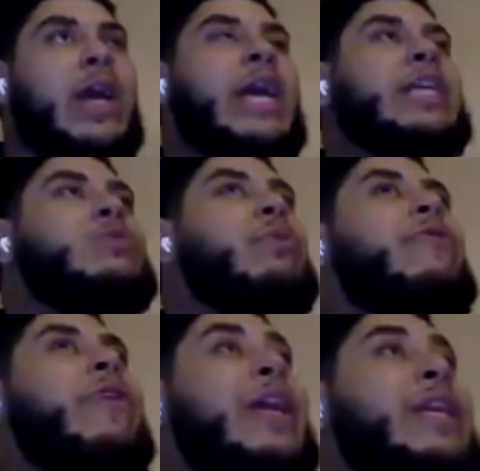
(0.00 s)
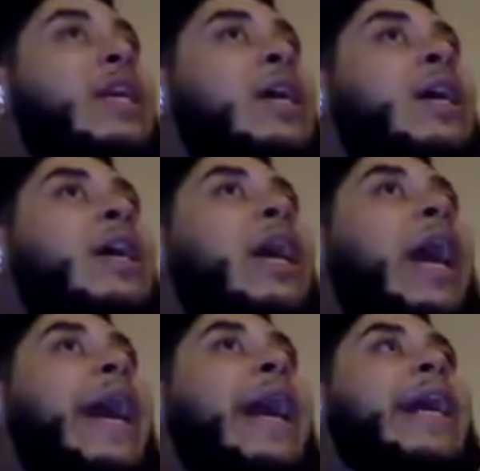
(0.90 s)
it's within
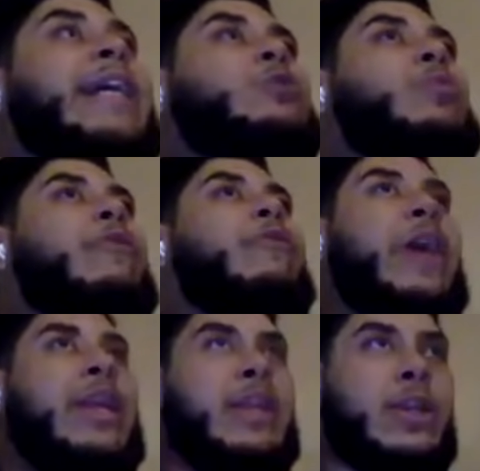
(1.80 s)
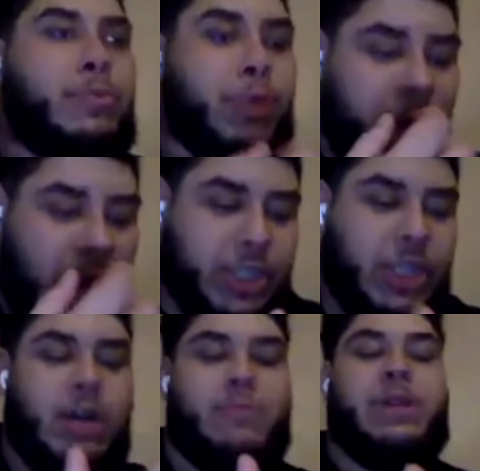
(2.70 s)
the production
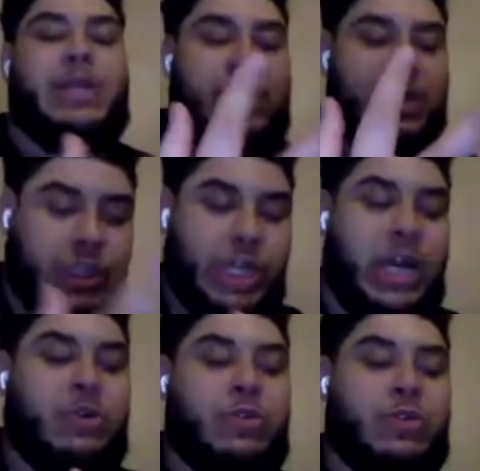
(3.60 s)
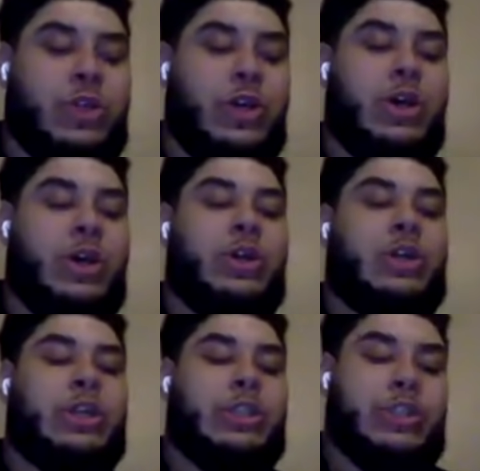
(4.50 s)
companies and the channels
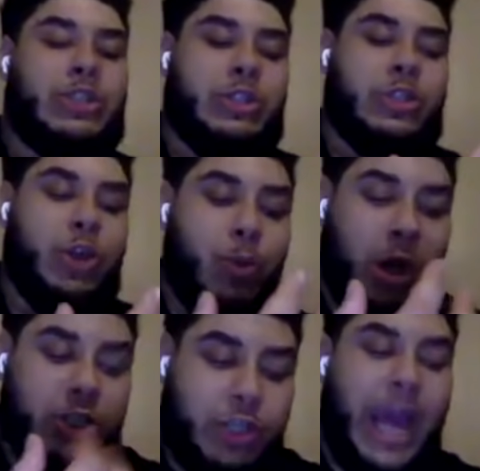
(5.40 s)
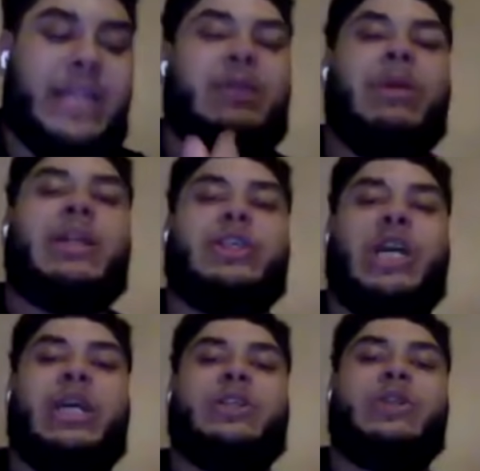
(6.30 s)
who are trying to make the
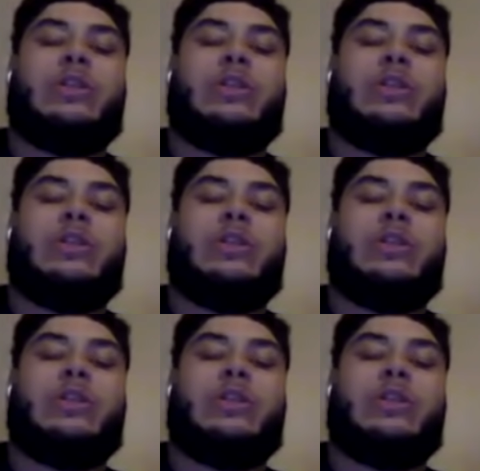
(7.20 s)
change